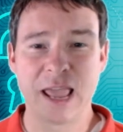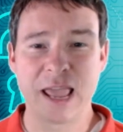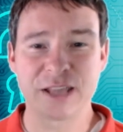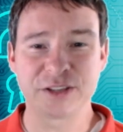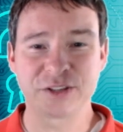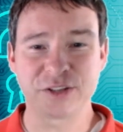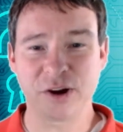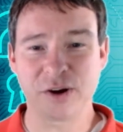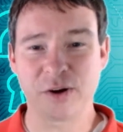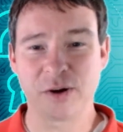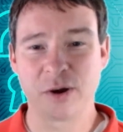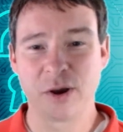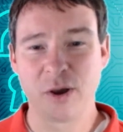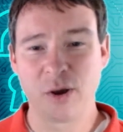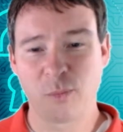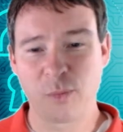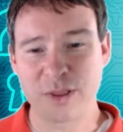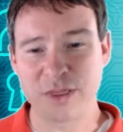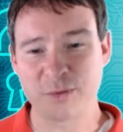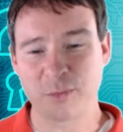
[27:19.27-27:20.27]
And so
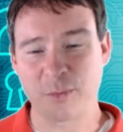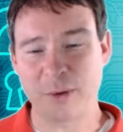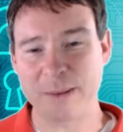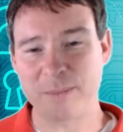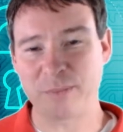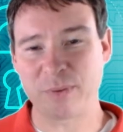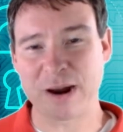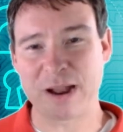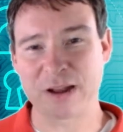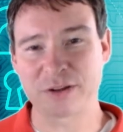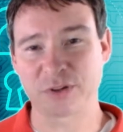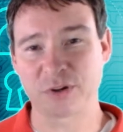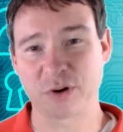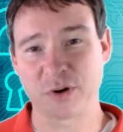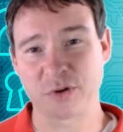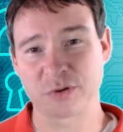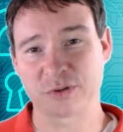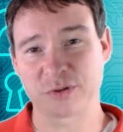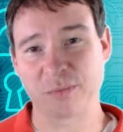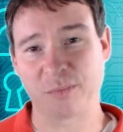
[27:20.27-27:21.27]
when the web browser
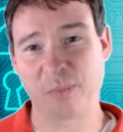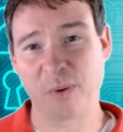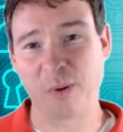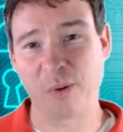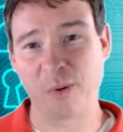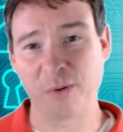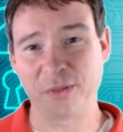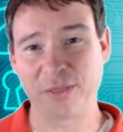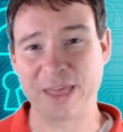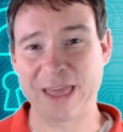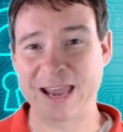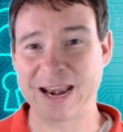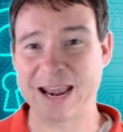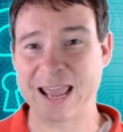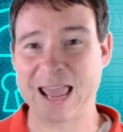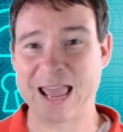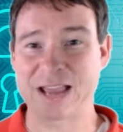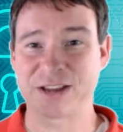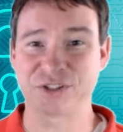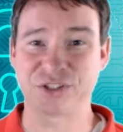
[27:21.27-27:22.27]
goes to pull that
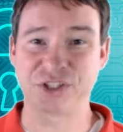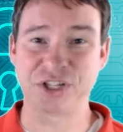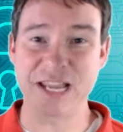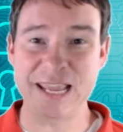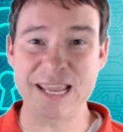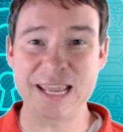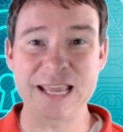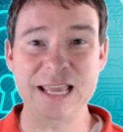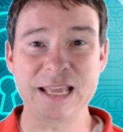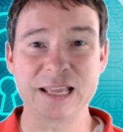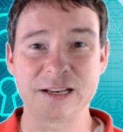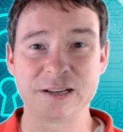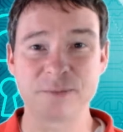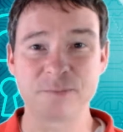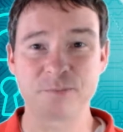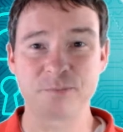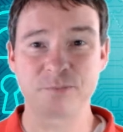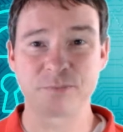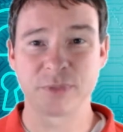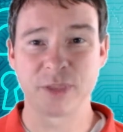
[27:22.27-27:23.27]
hash
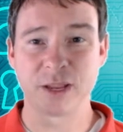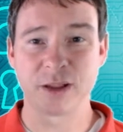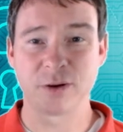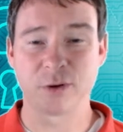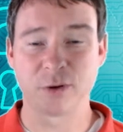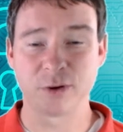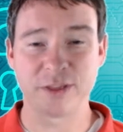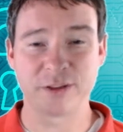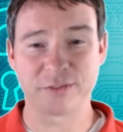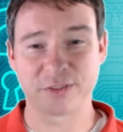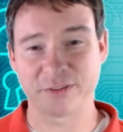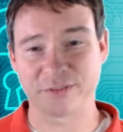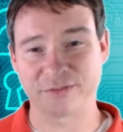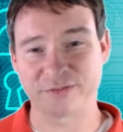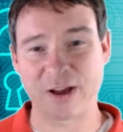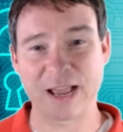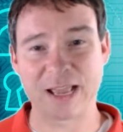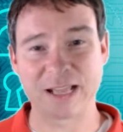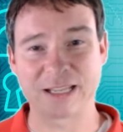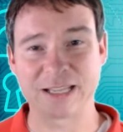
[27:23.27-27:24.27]
in, or the
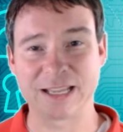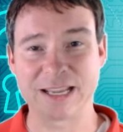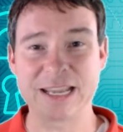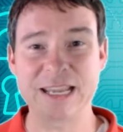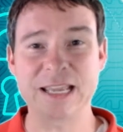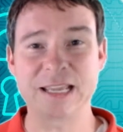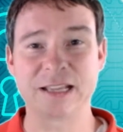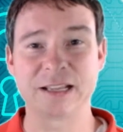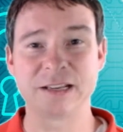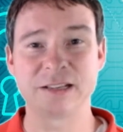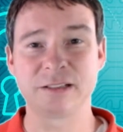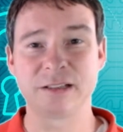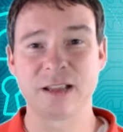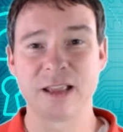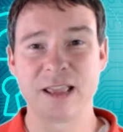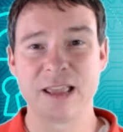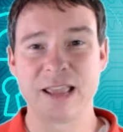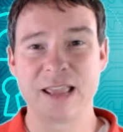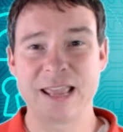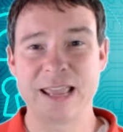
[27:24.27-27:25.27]
file in,
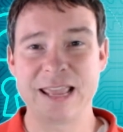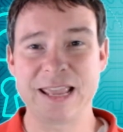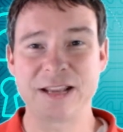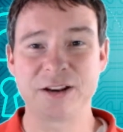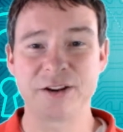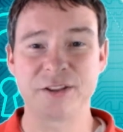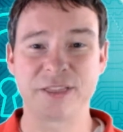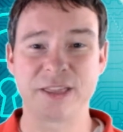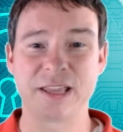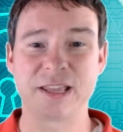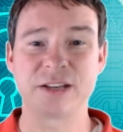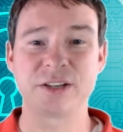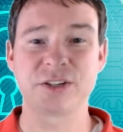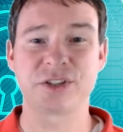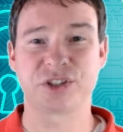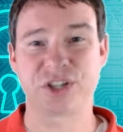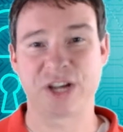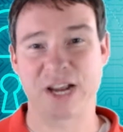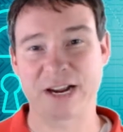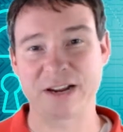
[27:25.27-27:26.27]
it'll then
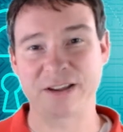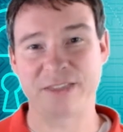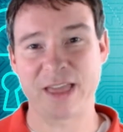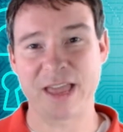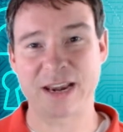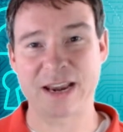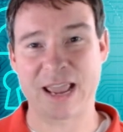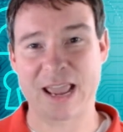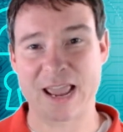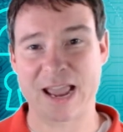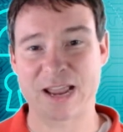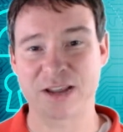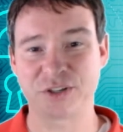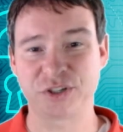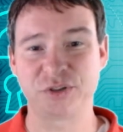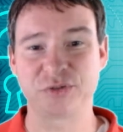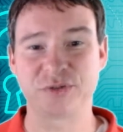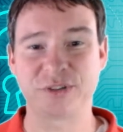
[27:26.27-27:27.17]
check that hash.